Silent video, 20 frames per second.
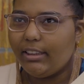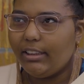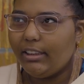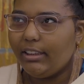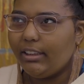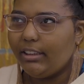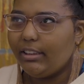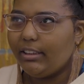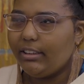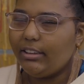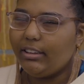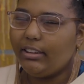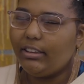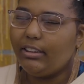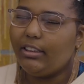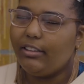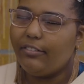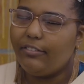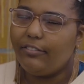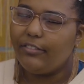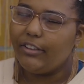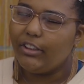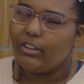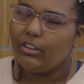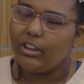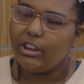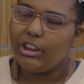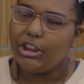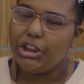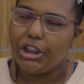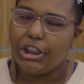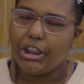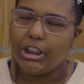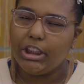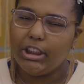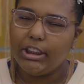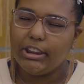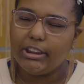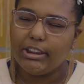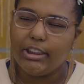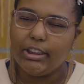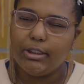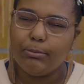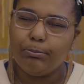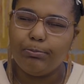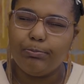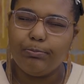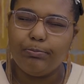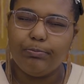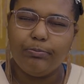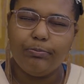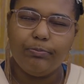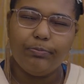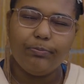in the field of journalism